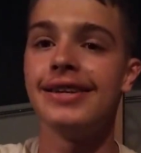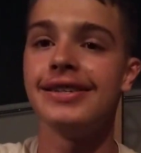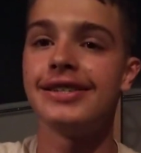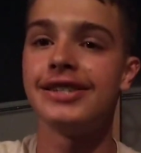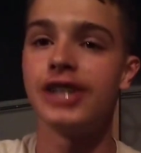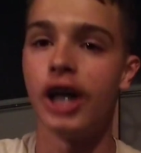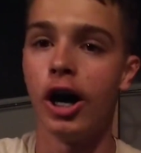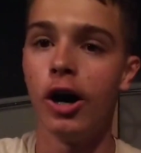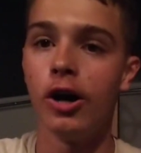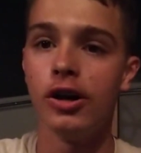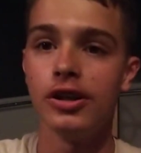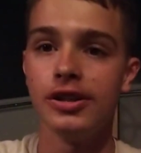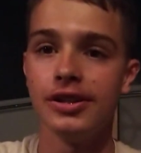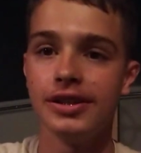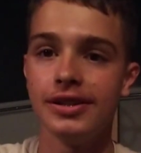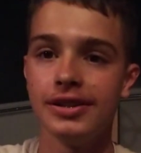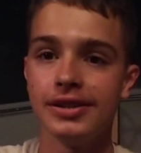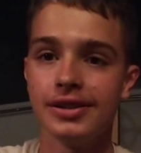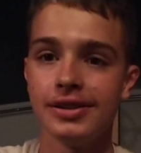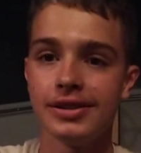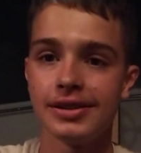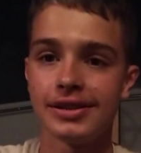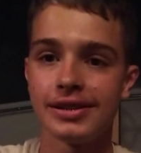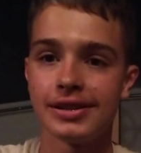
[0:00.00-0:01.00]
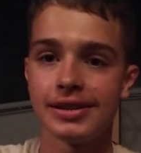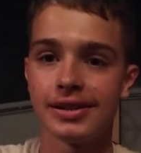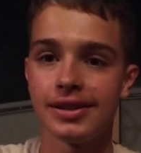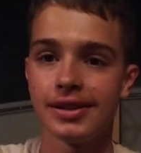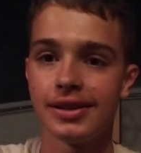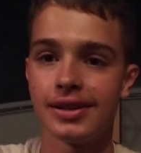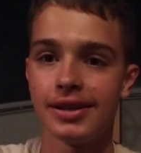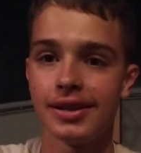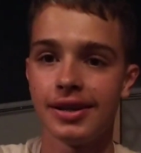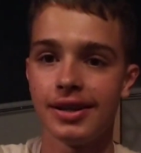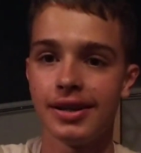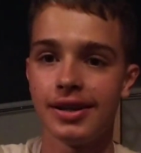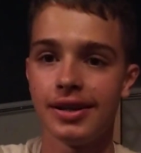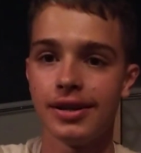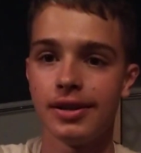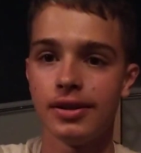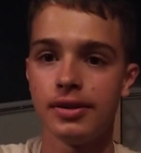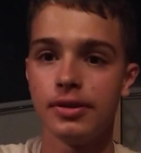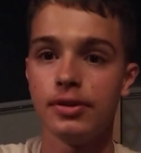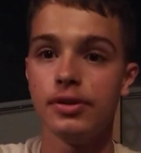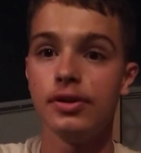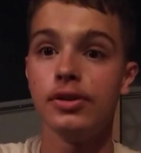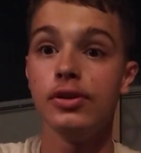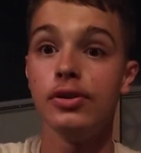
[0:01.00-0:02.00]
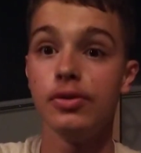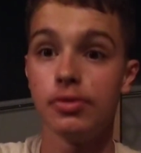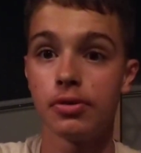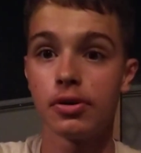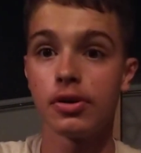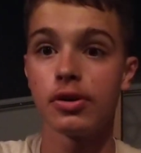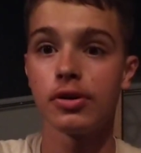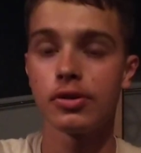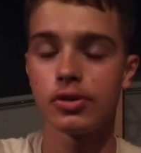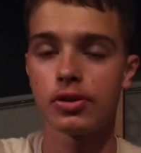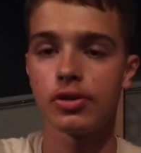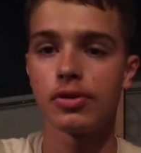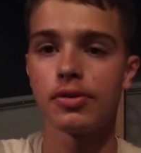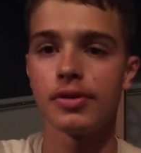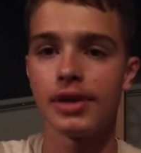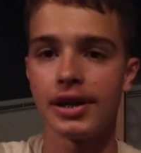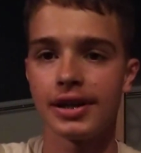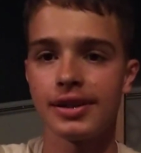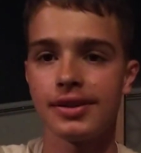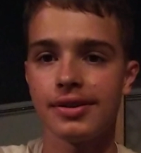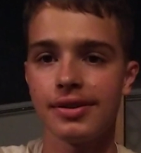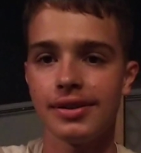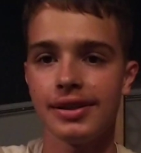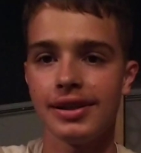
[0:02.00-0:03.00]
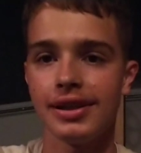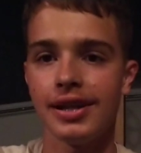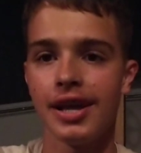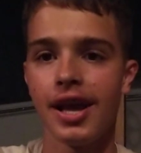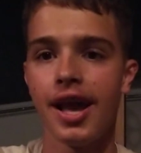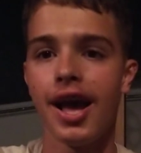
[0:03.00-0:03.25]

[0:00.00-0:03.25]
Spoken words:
tons. You heard correctly.